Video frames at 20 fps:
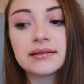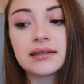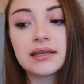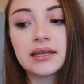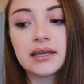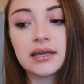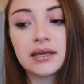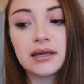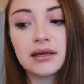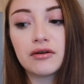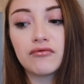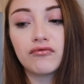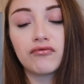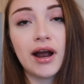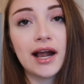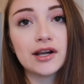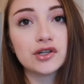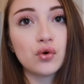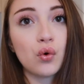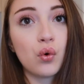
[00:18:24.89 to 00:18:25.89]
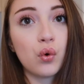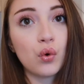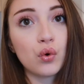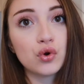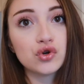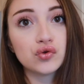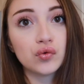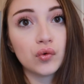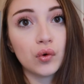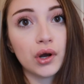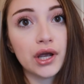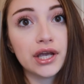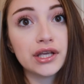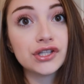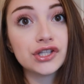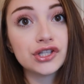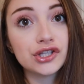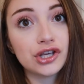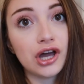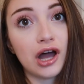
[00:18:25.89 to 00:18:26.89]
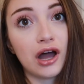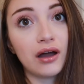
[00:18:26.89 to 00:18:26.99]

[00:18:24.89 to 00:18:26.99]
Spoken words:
the red corduroy skirt.